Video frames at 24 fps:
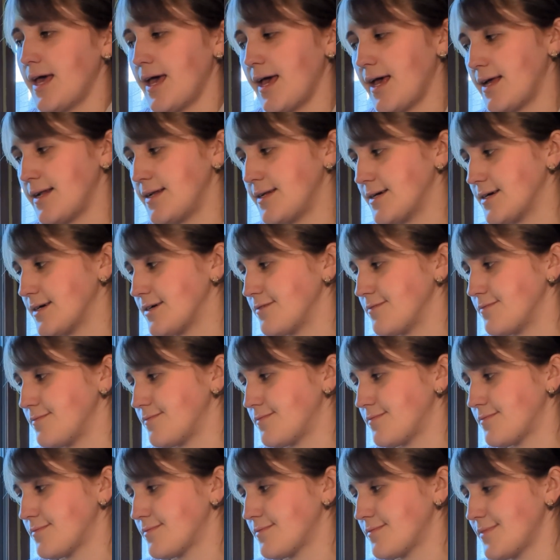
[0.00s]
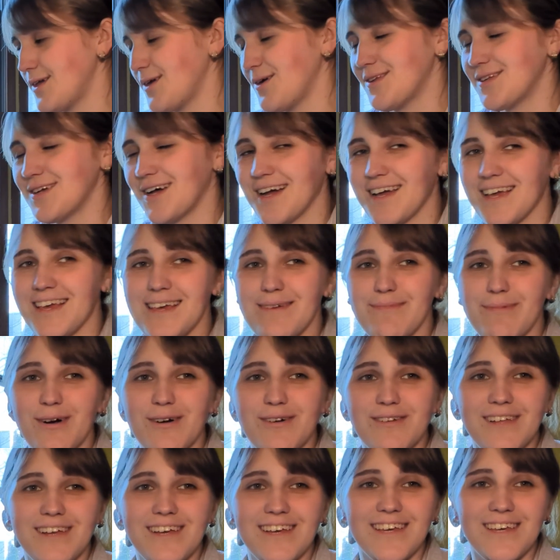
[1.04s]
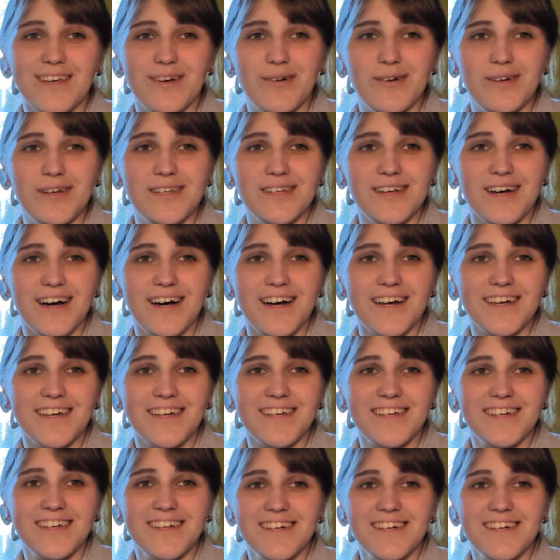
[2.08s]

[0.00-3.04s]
and they're talking about like Yoda talk